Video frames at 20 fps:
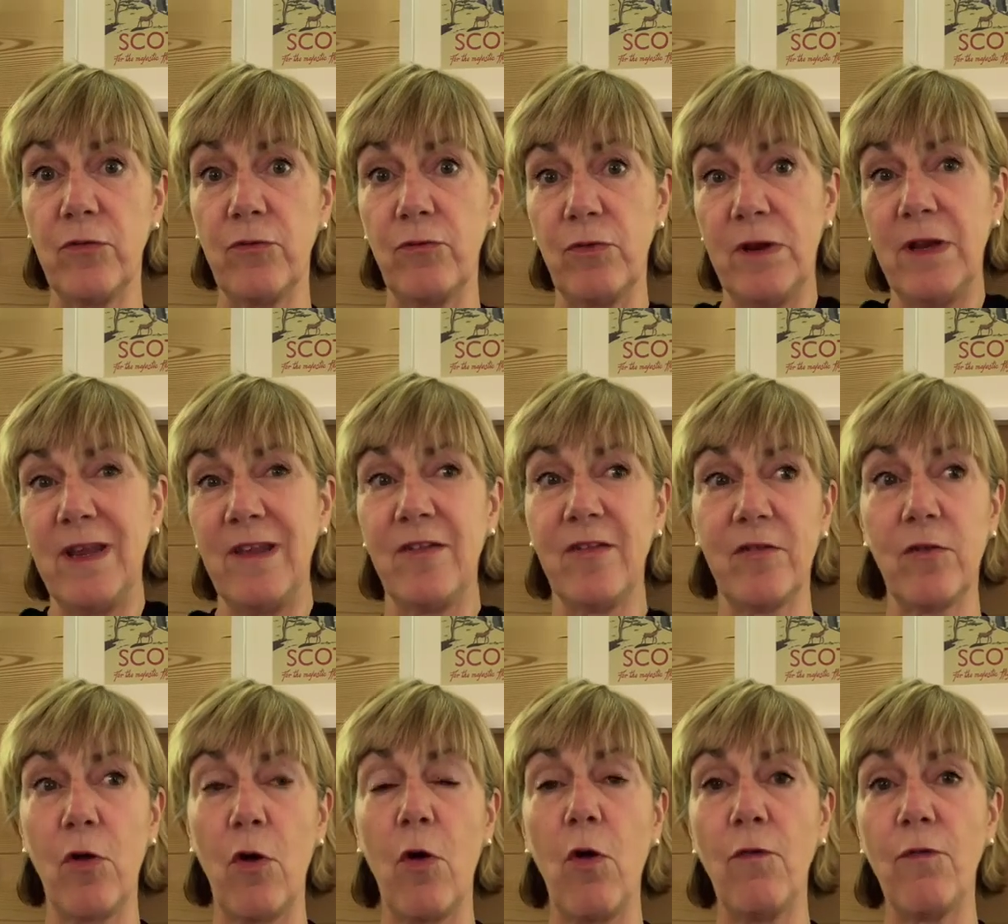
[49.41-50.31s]
release
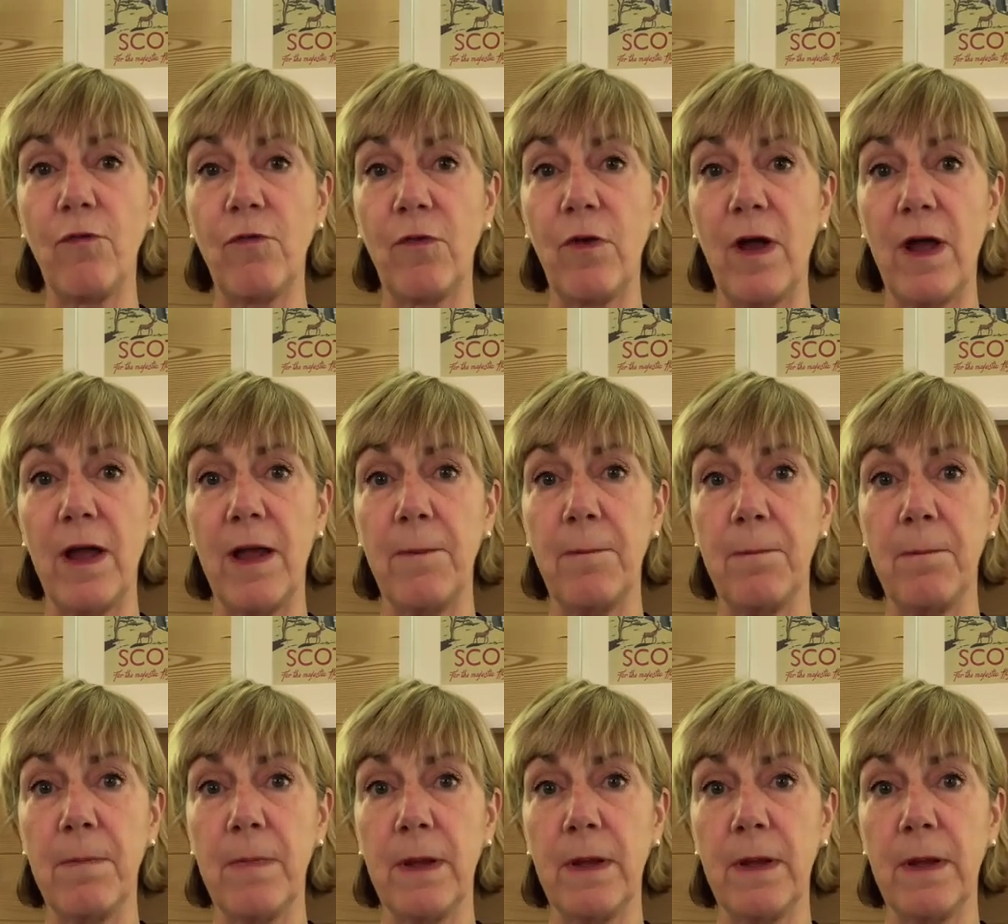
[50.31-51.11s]
off, and